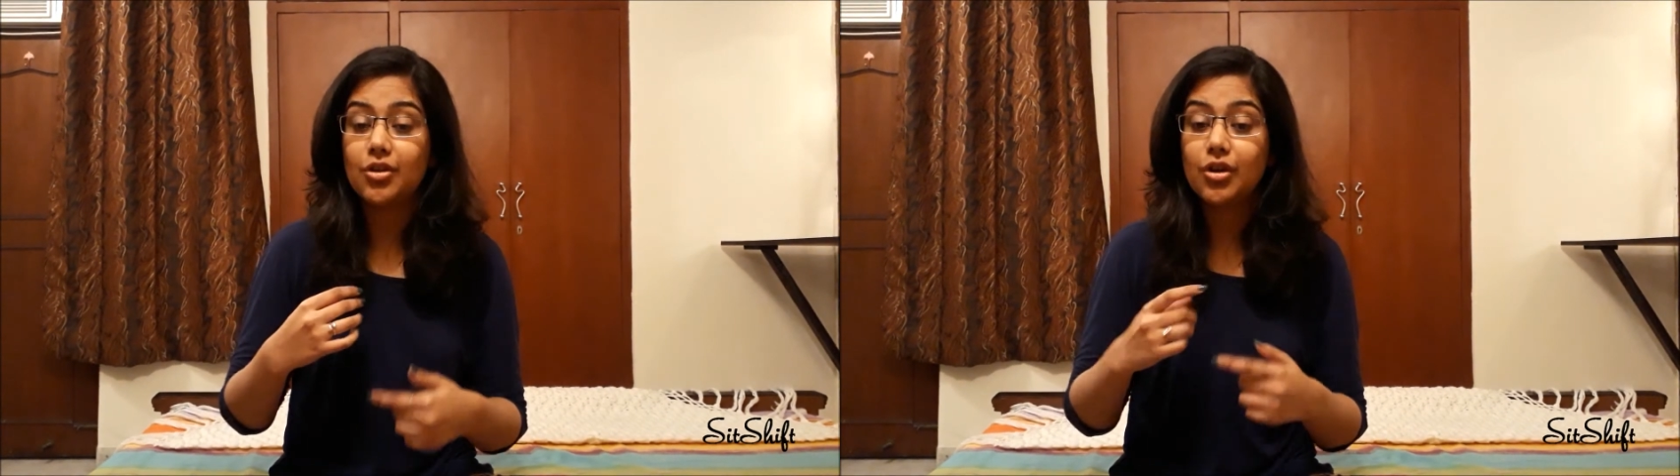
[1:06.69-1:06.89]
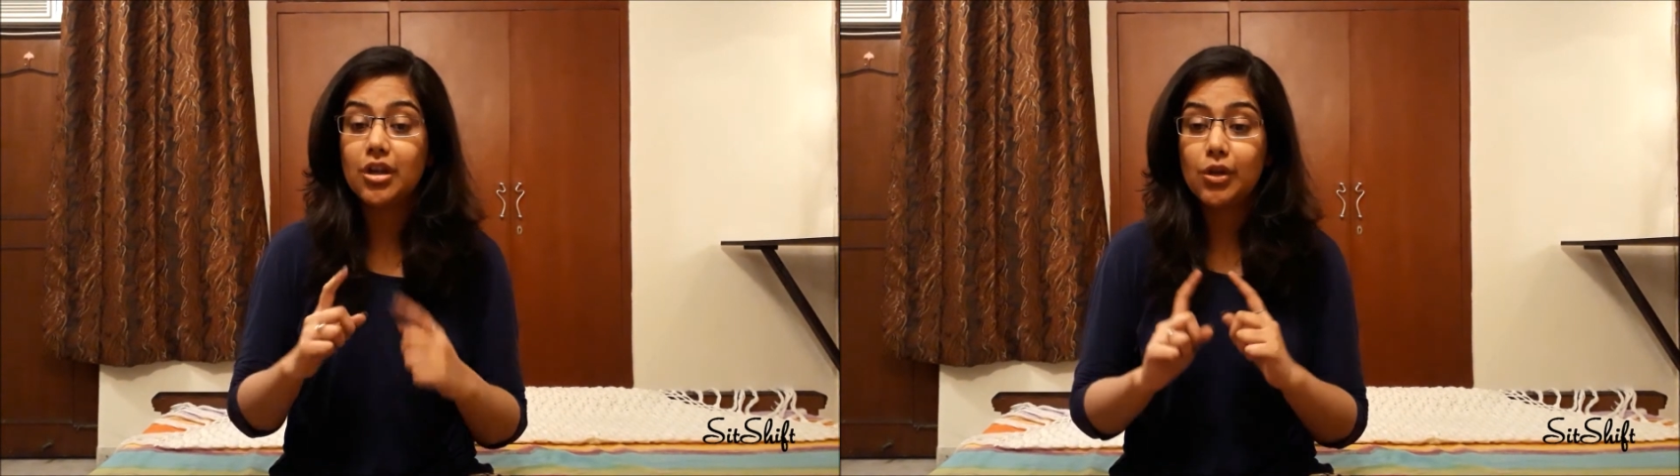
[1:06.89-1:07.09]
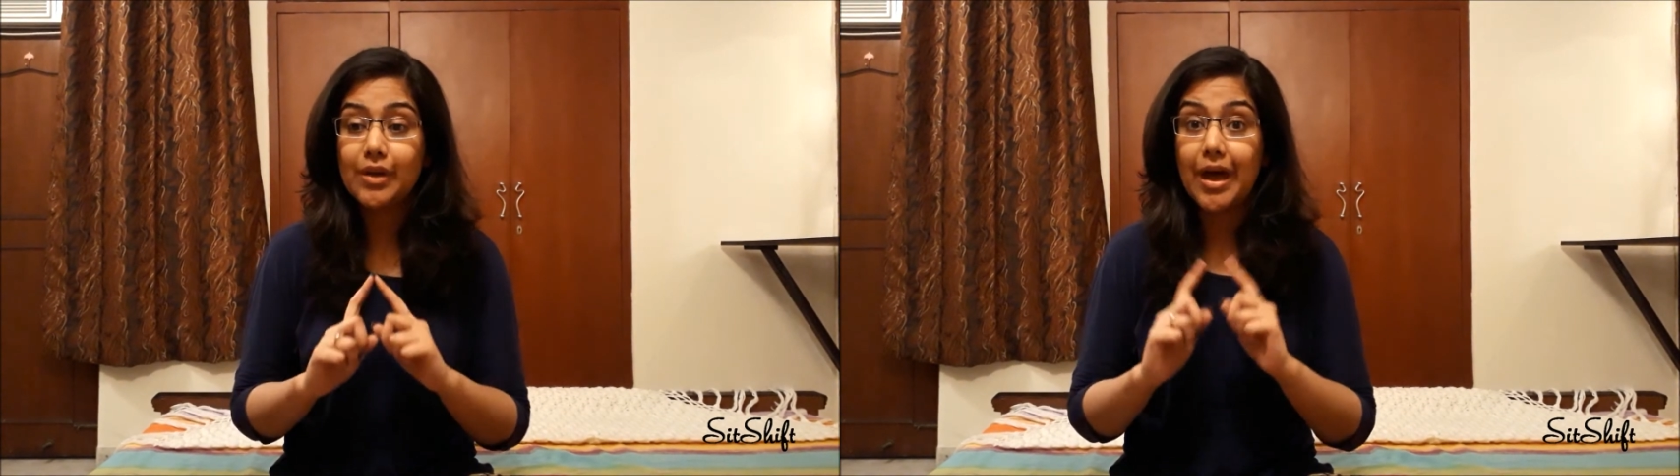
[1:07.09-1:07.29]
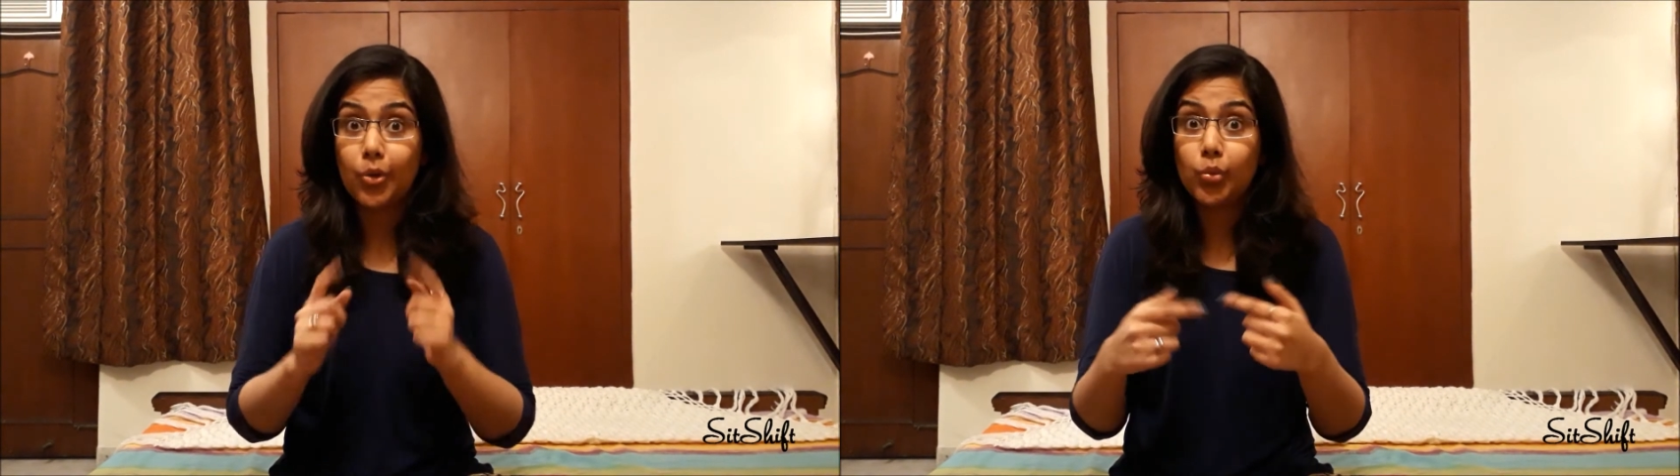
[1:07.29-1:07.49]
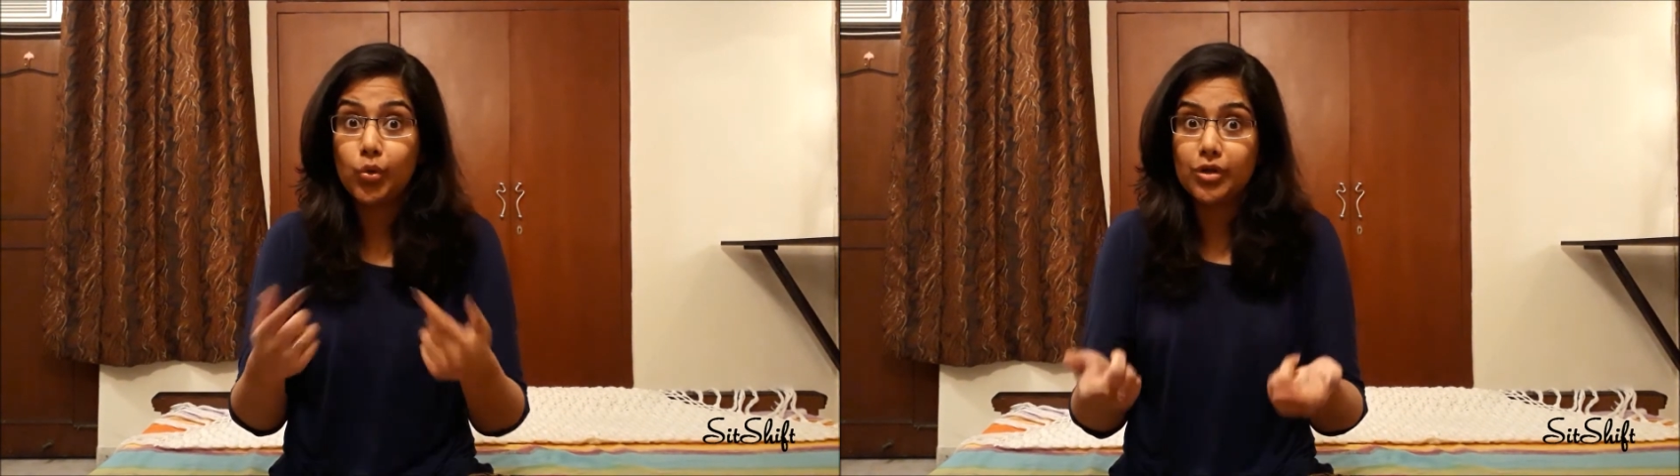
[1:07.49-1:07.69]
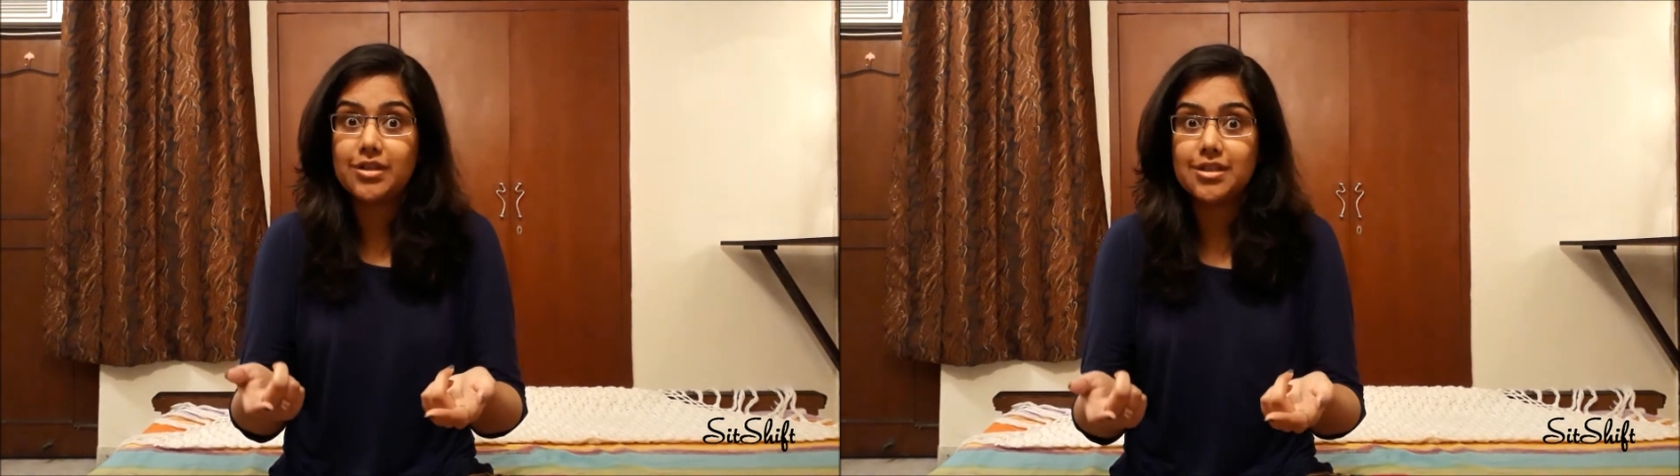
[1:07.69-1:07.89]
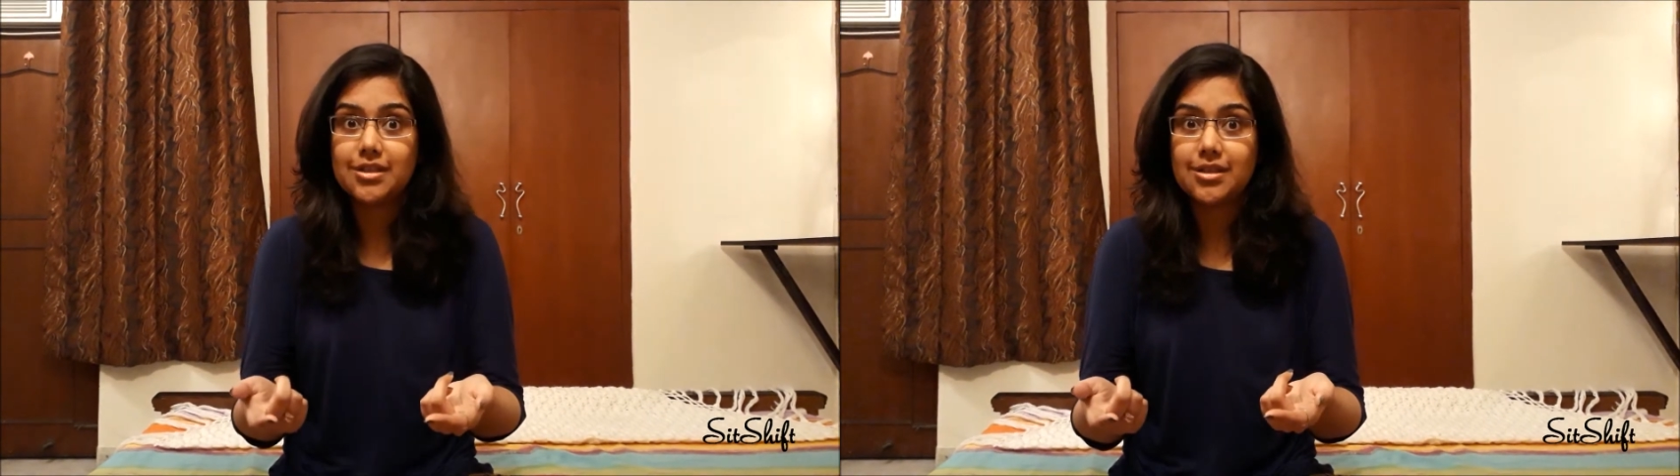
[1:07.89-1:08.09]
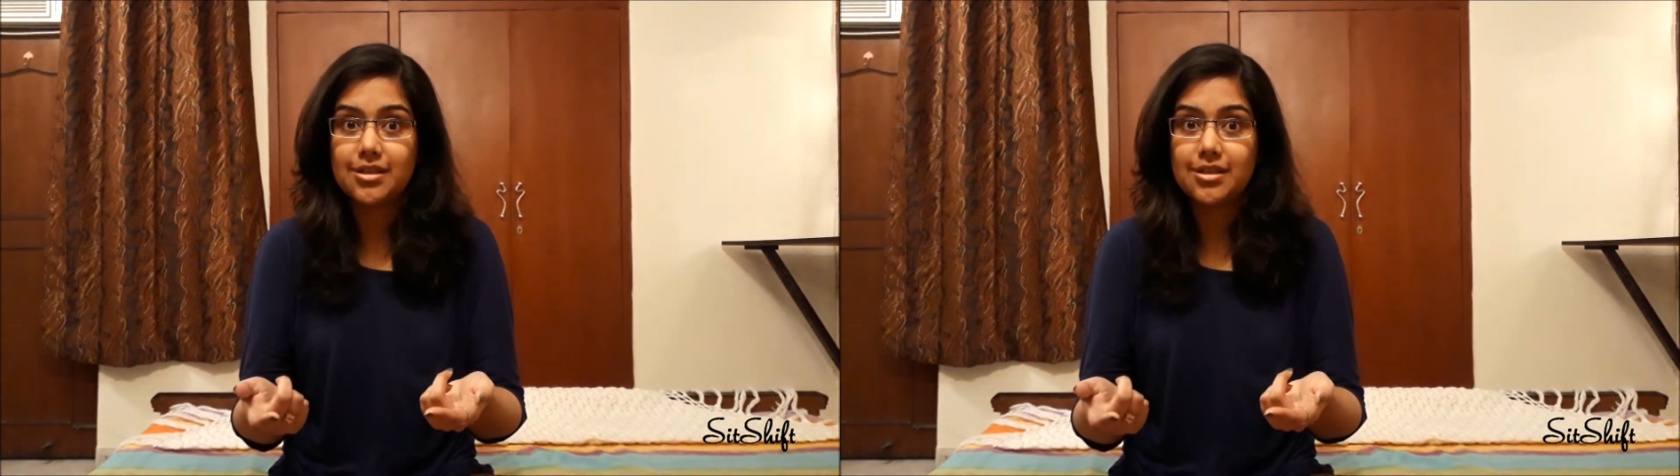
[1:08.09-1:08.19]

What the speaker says: you're going to look outwards